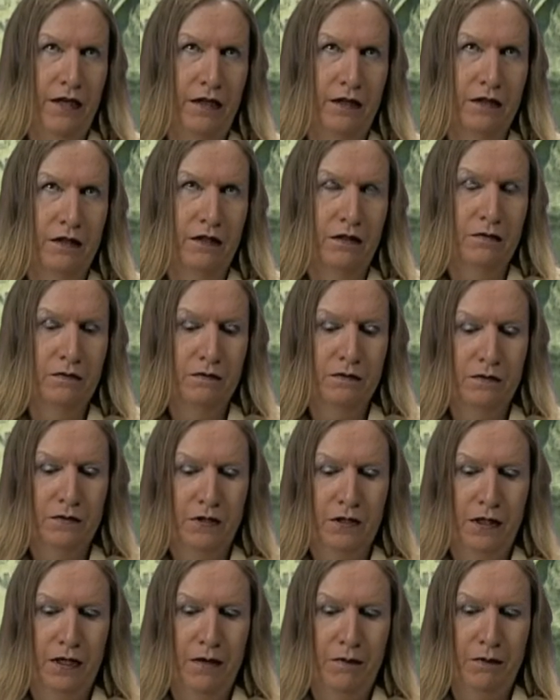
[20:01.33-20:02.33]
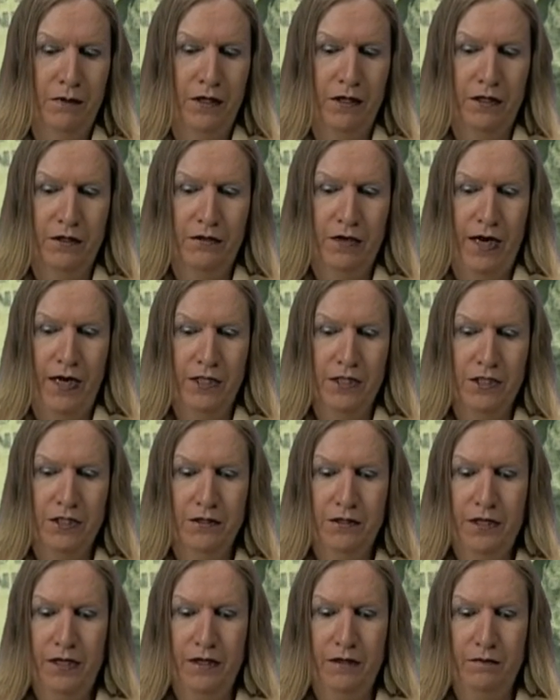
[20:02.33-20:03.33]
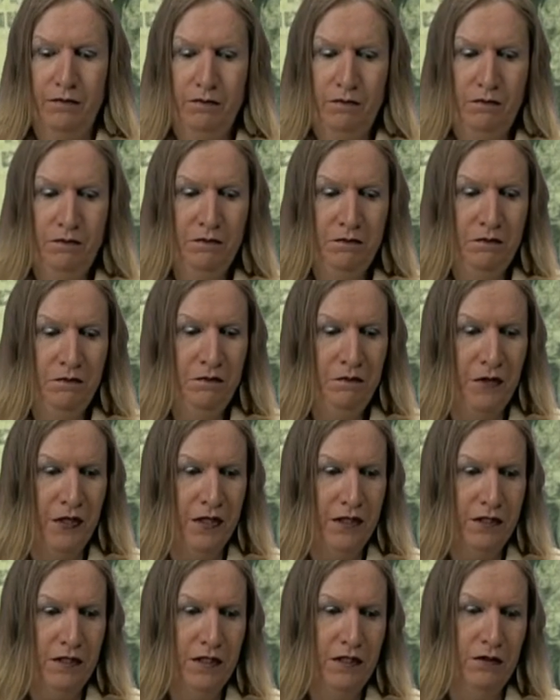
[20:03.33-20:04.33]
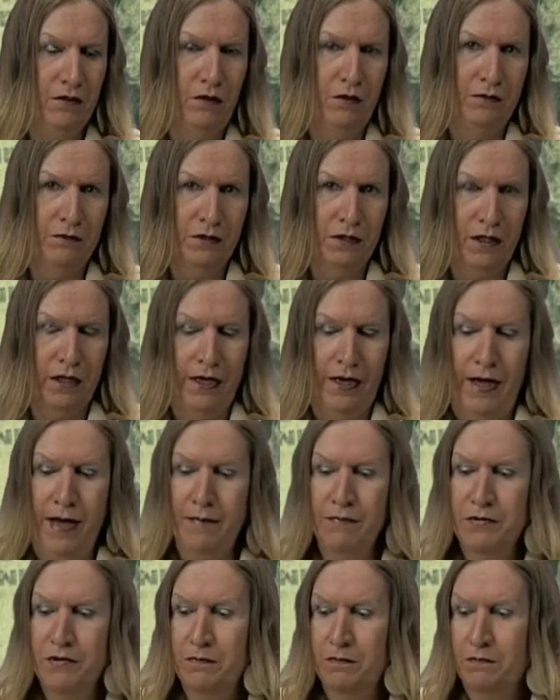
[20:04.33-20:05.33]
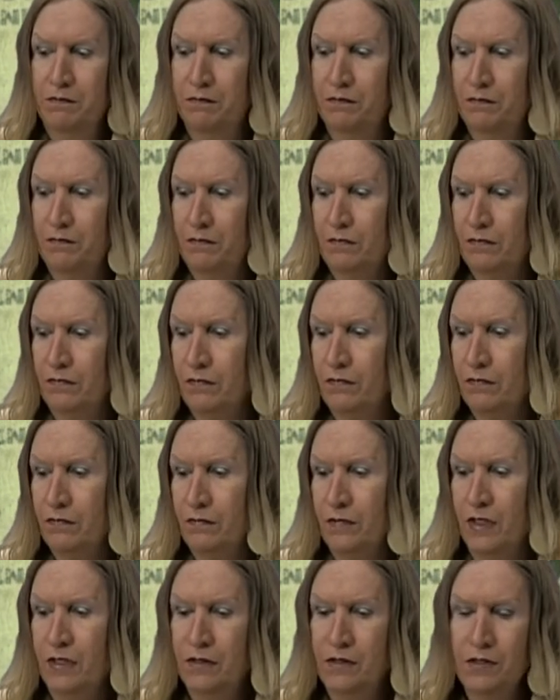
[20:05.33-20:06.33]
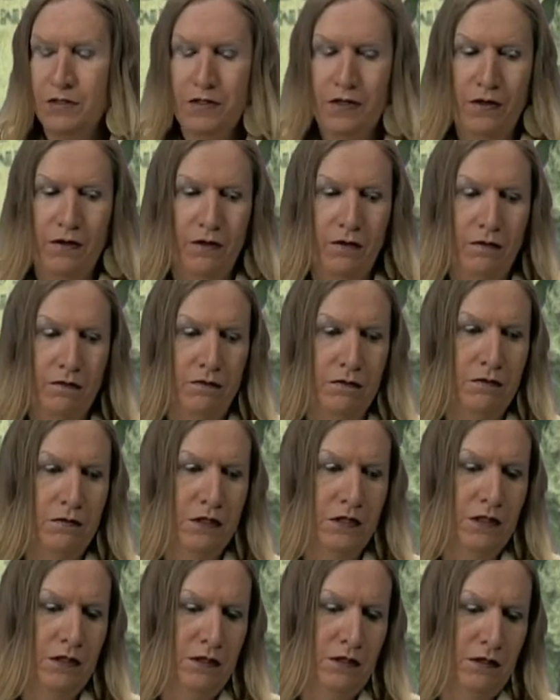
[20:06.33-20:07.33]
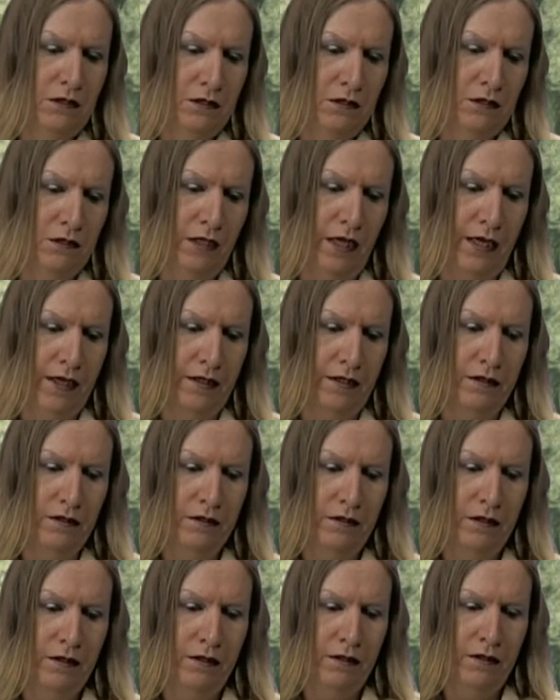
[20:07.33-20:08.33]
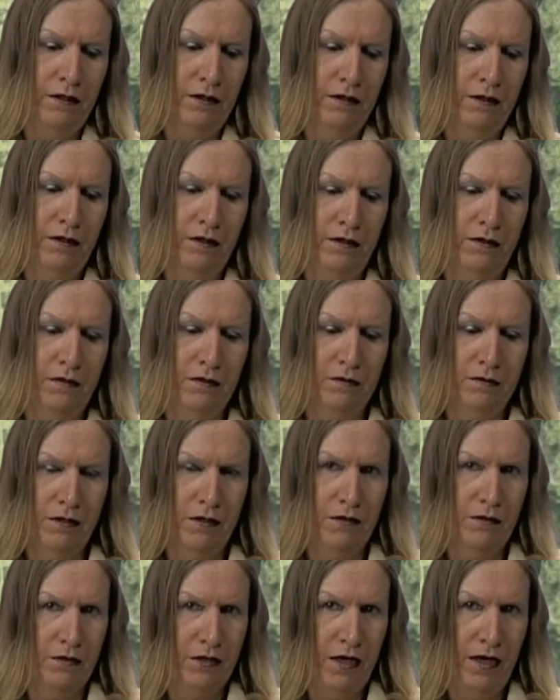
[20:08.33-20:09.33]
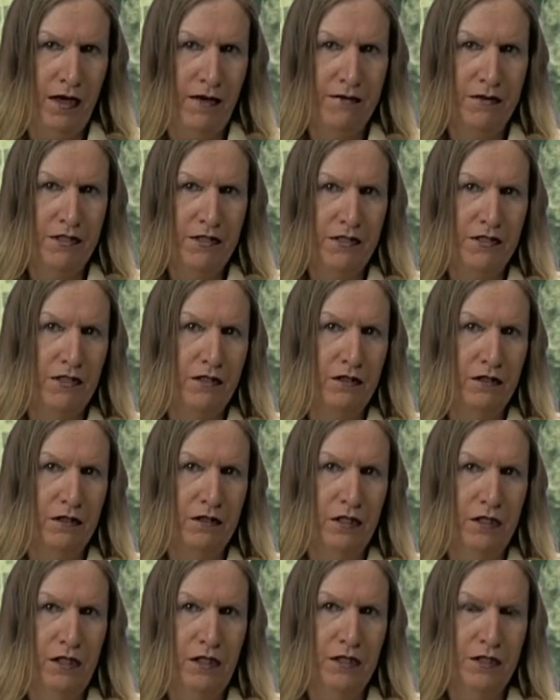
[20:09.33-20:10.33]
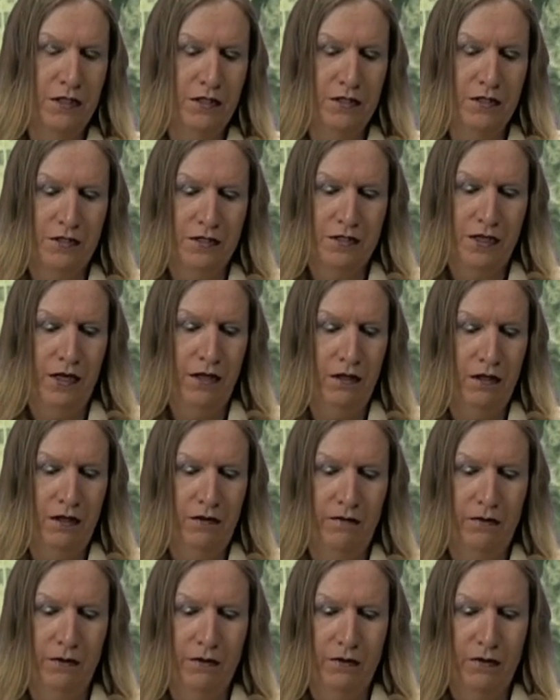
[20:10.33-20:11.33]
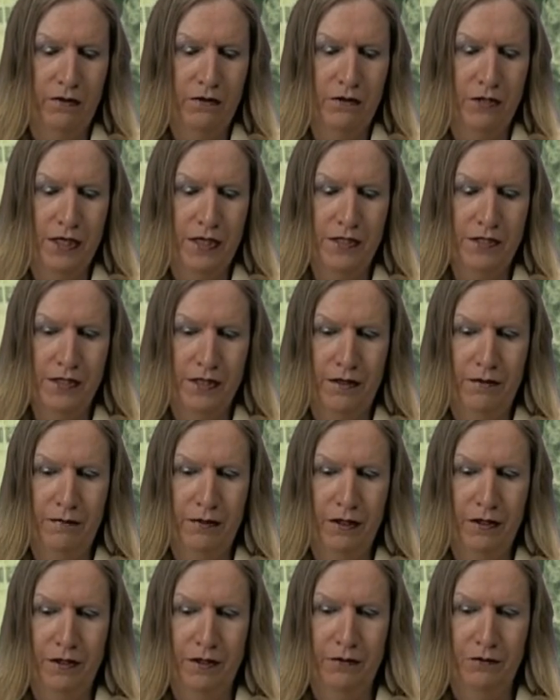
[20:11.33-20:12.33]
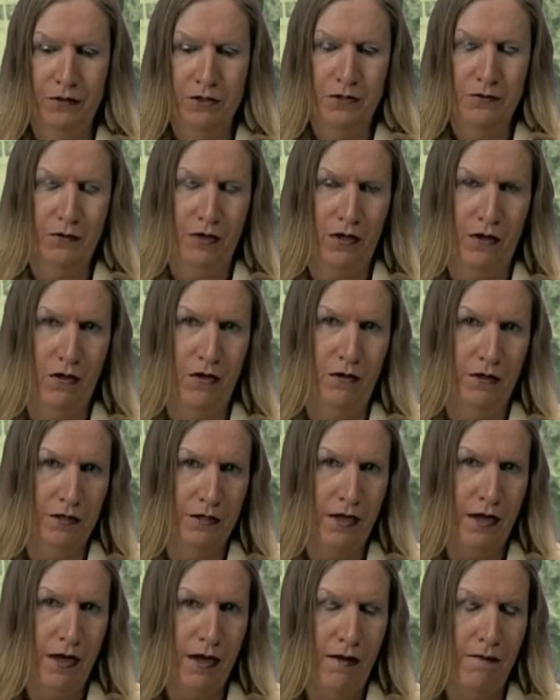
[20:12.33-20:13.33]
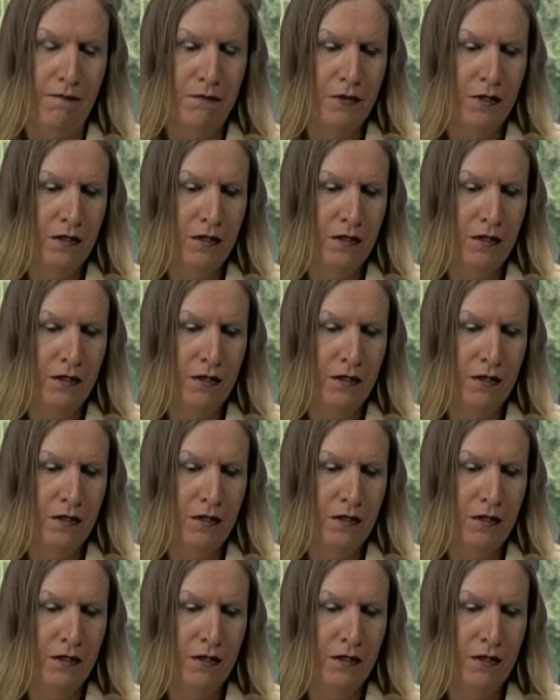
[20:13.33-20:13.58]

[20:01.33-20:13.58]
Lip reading: an airplane crash in there, and it didn't collapse. And so, like, the heavy steel girders in the center of the World Trade Center building was what held it up.